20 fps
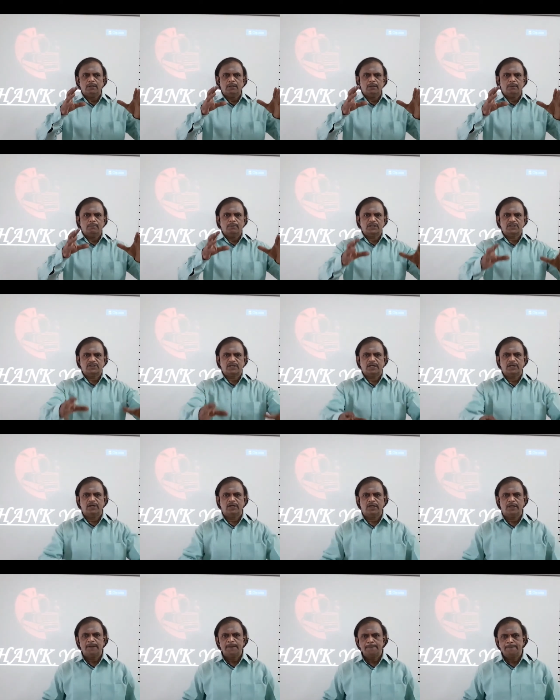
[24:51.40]

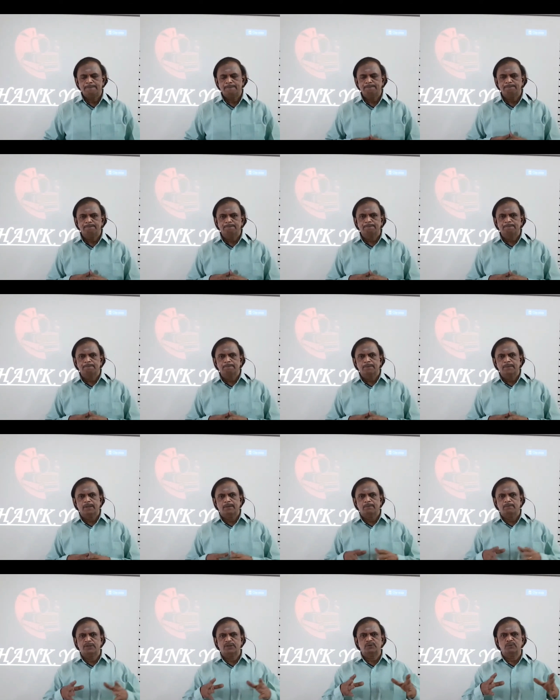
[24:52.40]
Mazzini,
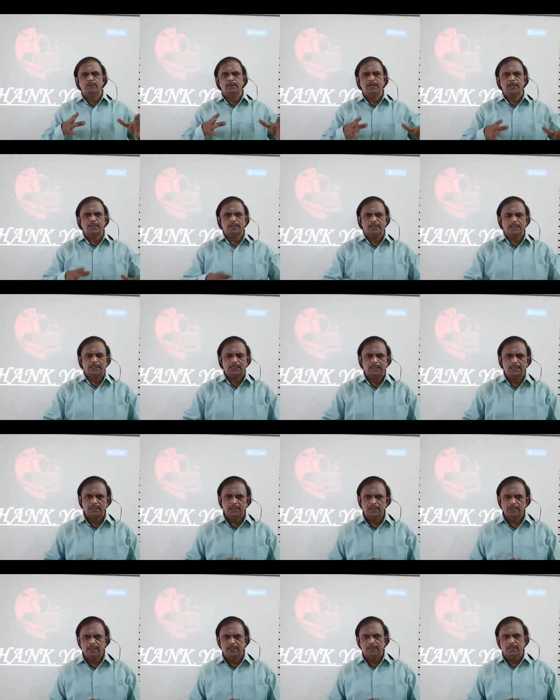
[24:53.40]
Bismarck,
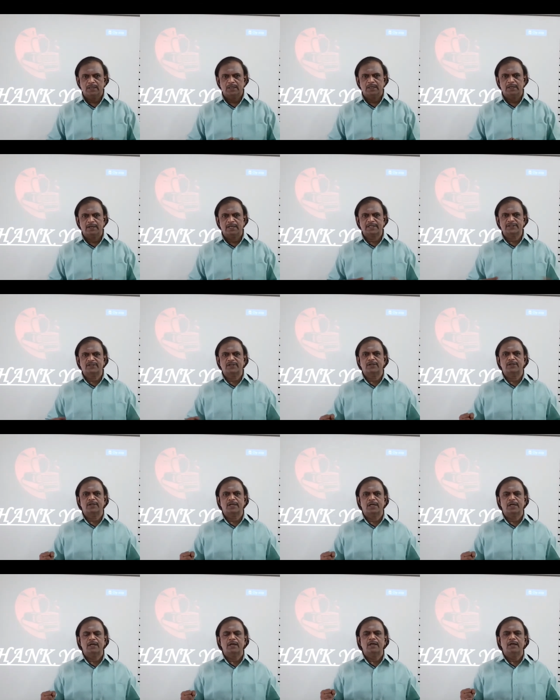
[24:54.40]

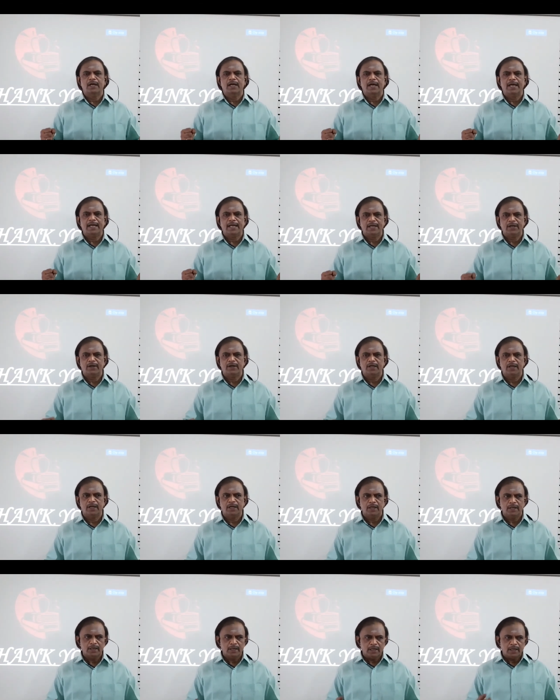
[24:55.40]
etc. And
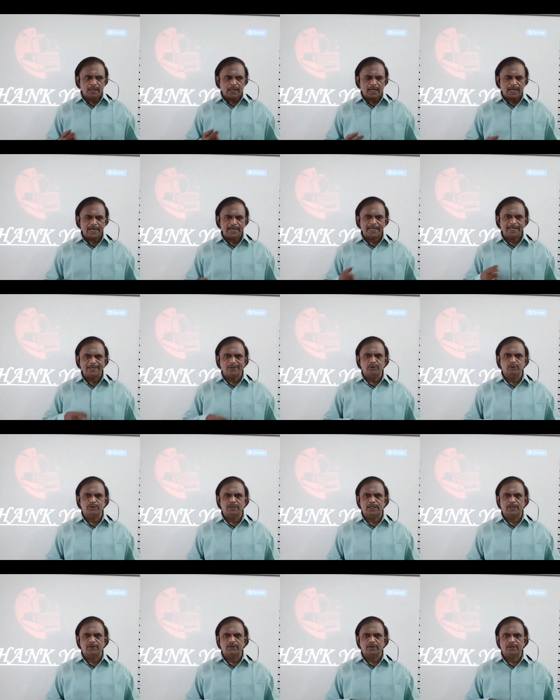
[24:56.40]
adding to
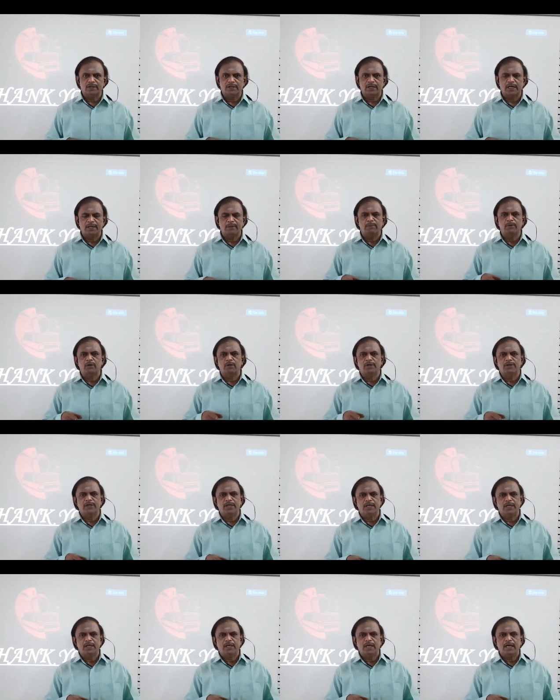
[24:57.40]
that,
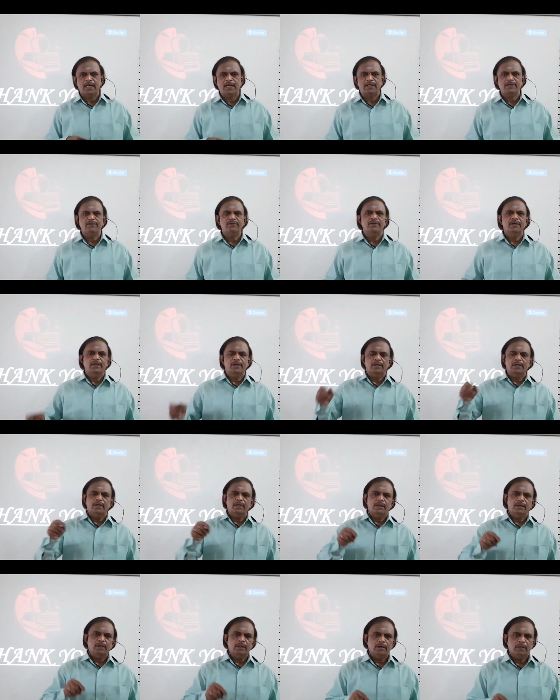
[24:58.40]
Garibaldi as
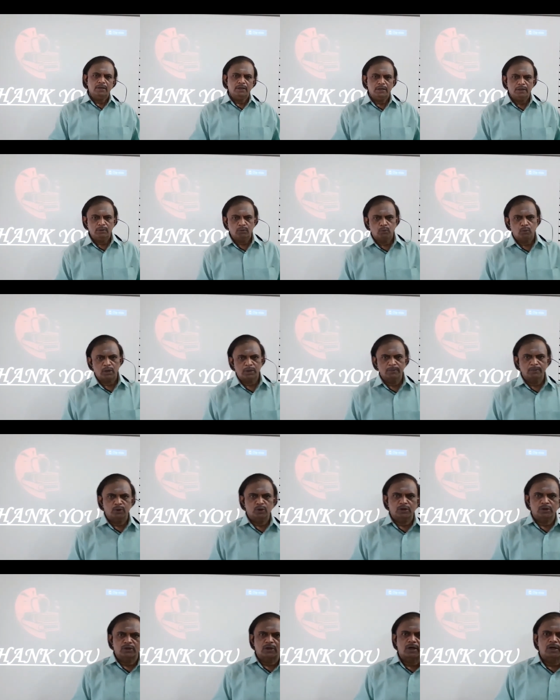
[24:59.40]
one
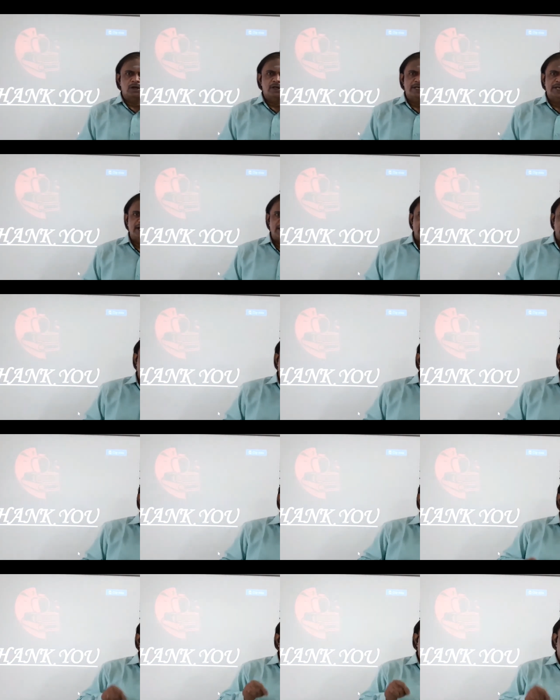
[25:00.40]
more tall
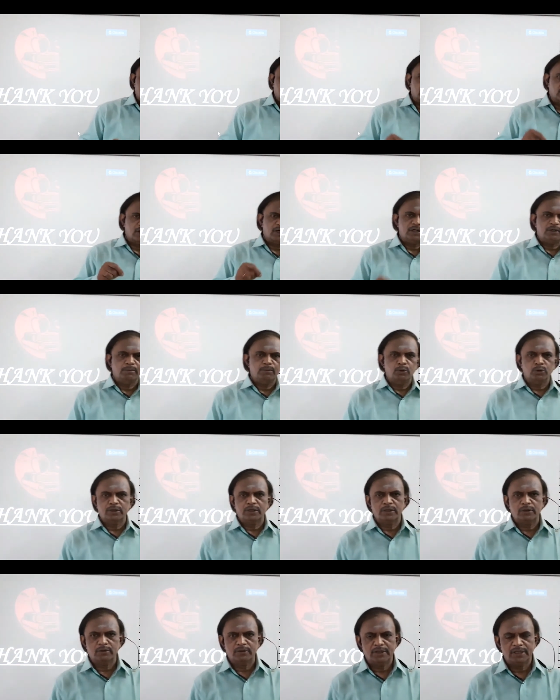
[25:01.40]
leader who has
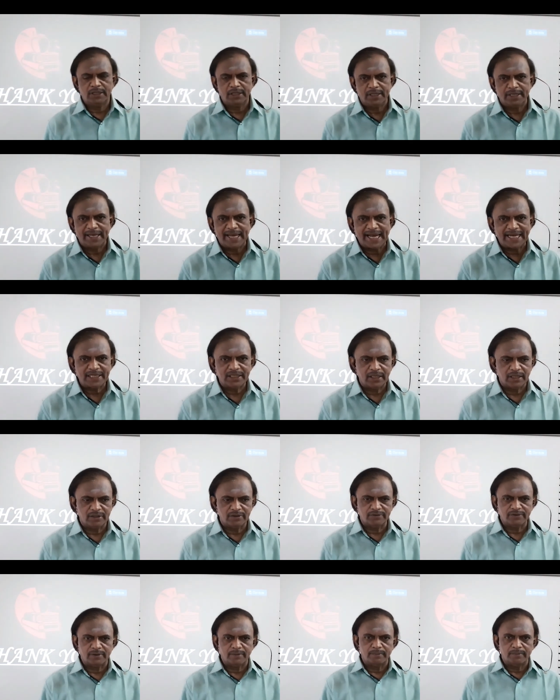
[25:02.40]
contributed to the
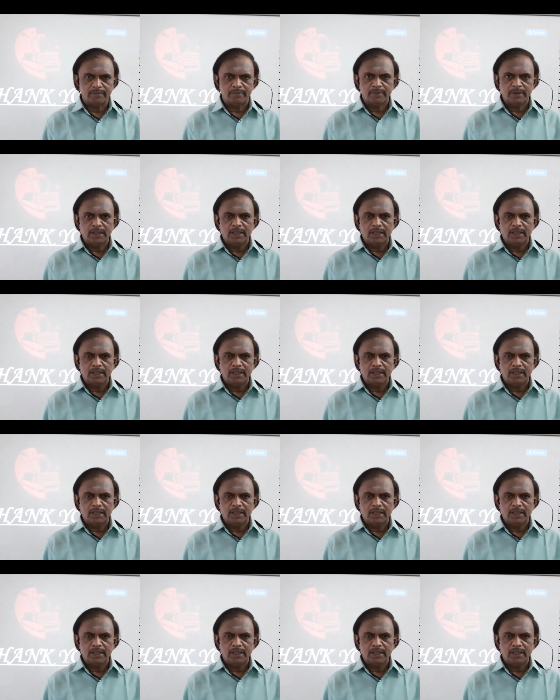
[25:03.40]
nationalism,